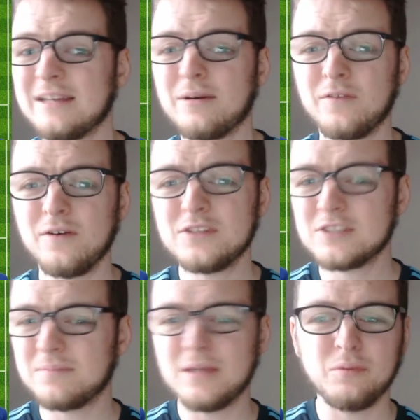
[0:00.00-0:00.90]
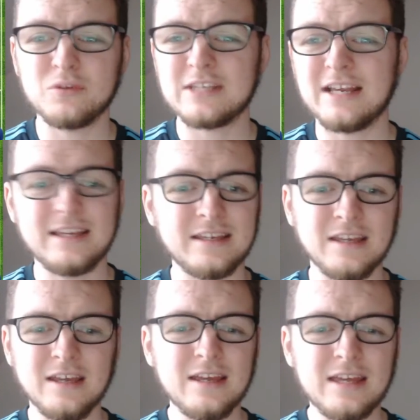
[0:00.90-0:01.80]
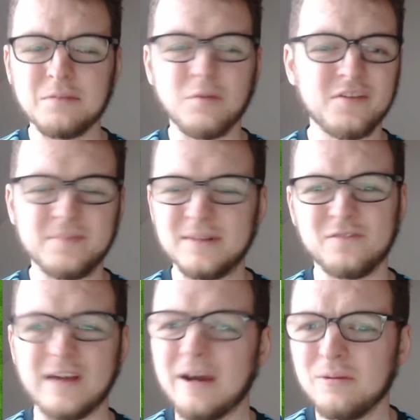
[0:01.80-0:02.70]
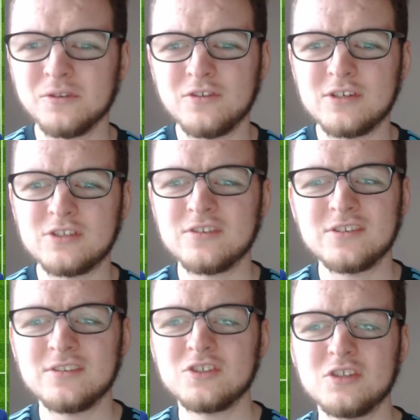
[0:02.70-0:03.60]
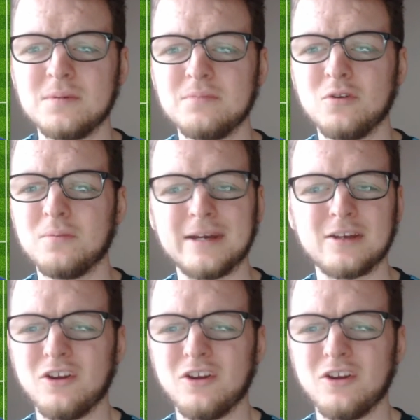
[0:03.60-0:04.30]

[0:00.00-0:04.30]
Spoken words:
Now, I've heard some people saying it might have been a foul on Christensen and should have been brought back.